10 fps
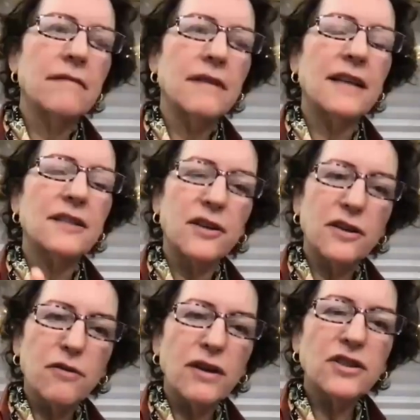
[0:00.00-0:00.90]
that's a good
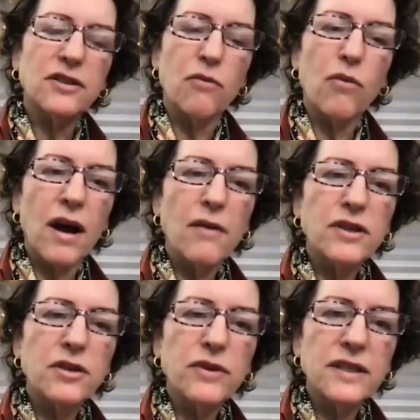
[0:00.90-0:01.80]
question. Why would
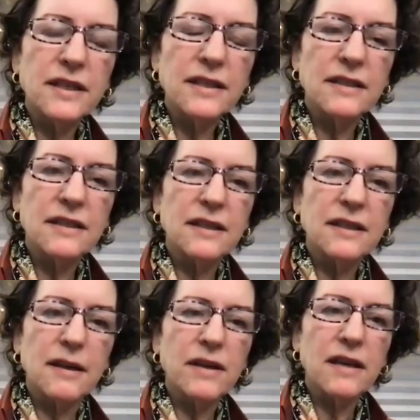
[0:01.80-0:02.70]
you resist
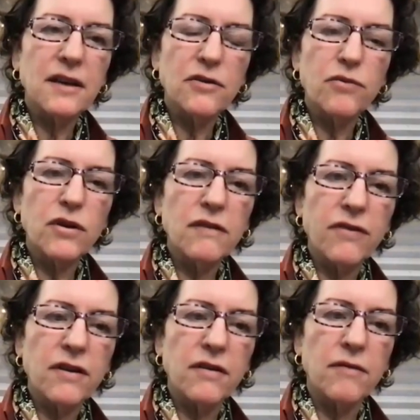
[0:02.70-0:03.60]
something that could work for
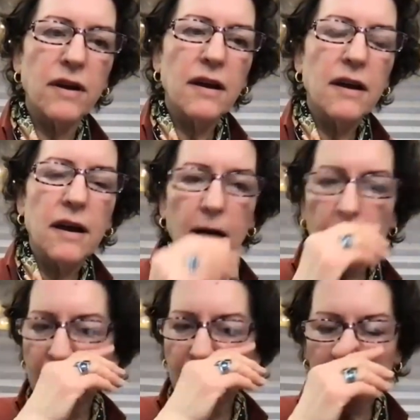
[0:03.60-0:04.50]
you?
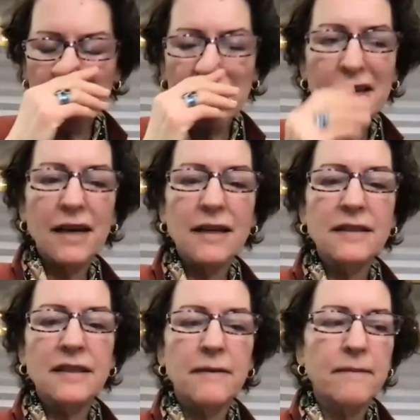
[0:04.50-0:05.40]
Uh,
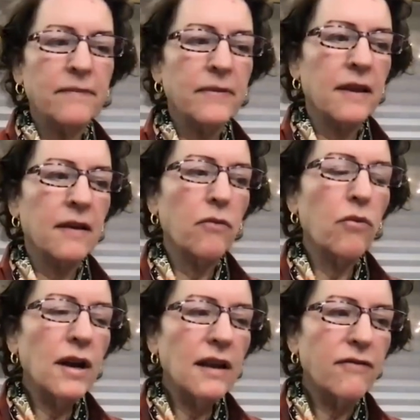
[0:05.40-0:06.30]
because
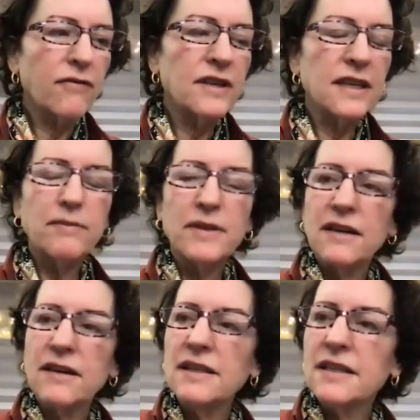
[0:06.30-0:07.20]
what if deep
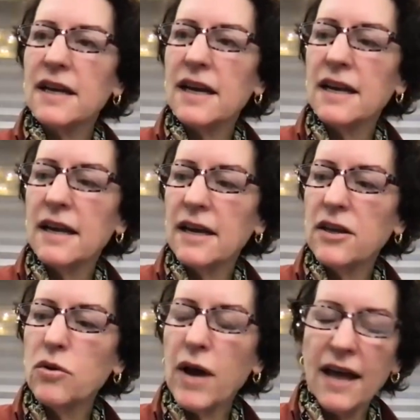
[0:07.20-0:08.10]
down inside
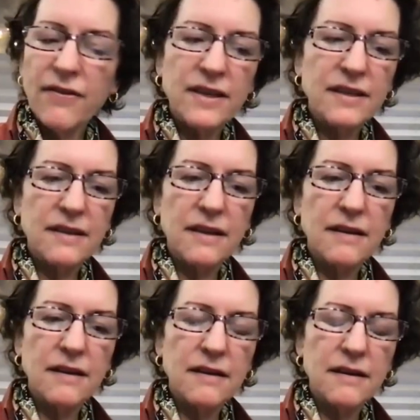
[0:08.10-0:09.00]
you had this
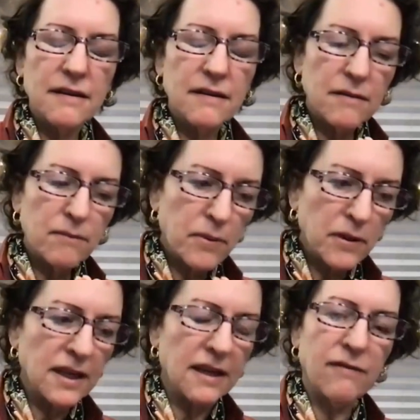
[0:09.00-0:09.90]

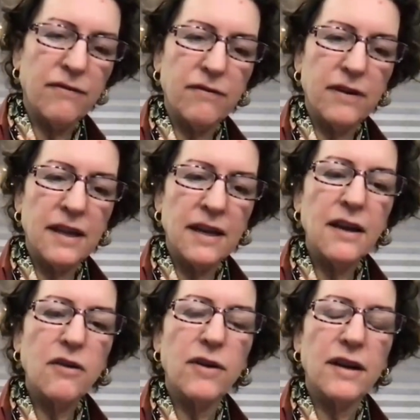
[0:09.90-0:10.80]
belief, an
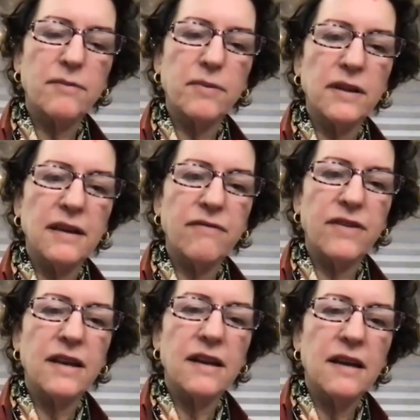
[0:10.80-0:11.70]
incorrect belief, that